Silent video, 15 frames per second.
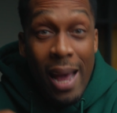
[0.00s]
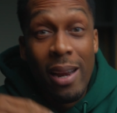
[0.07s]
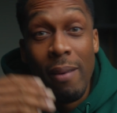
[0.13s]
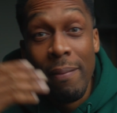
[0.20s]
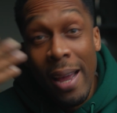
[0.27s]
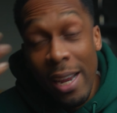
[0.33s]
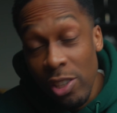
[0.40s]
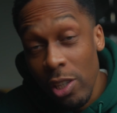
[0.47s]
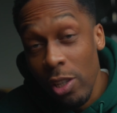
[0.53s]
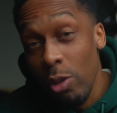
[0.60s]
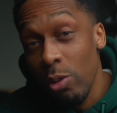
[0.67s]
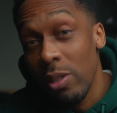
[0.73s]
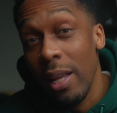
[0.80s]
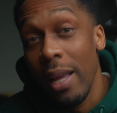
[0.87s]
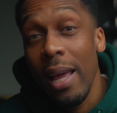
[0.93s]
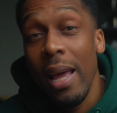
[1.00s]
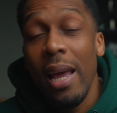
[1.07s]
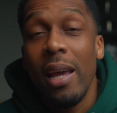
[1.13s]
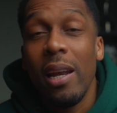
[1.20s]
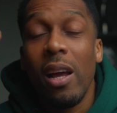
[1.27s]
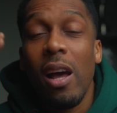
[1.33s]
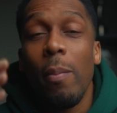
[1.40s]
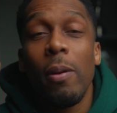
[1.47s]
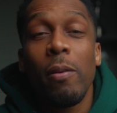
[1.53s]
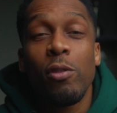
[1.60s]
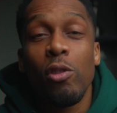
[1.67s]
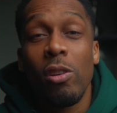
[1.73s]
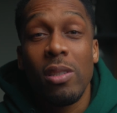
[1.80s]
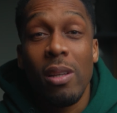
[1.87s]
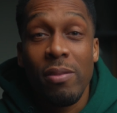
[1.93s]
And I've actually used it in a couple of
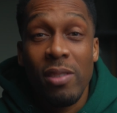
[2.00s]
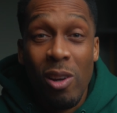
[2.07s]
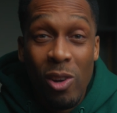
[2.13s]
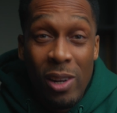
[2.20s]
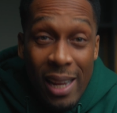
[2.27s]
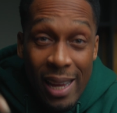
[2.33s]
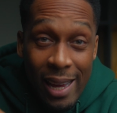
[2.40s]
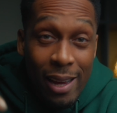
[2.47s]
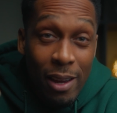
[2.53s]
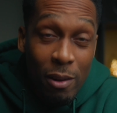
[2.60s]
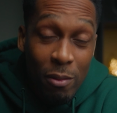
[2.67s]
songs I've sung on here